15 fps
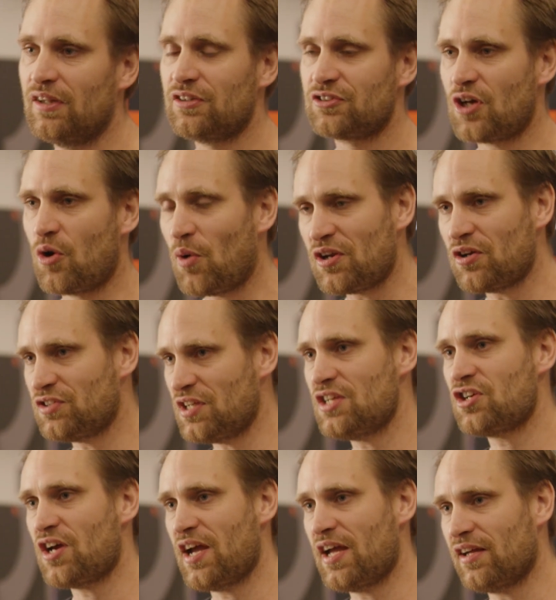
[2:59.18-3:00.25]
So when you're
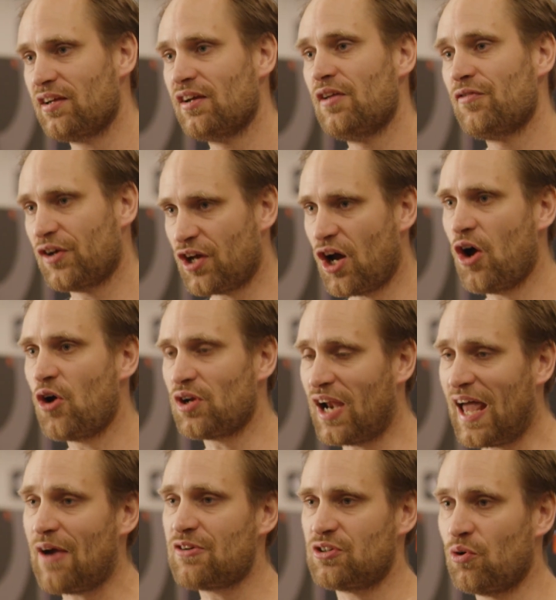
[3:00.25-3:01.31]
DJing, the code
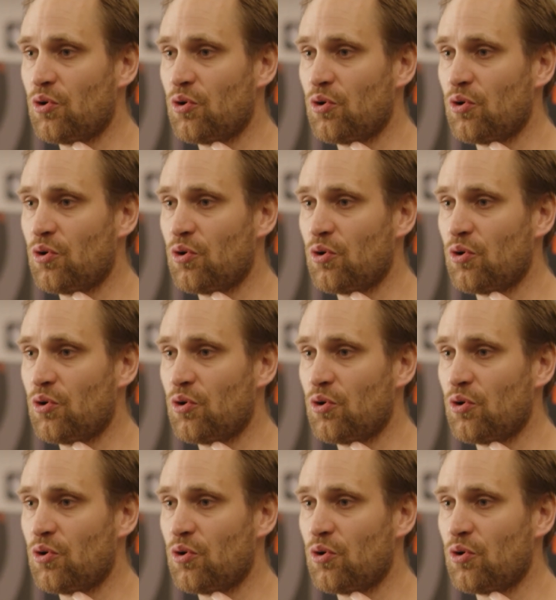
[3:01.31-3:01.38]
allows you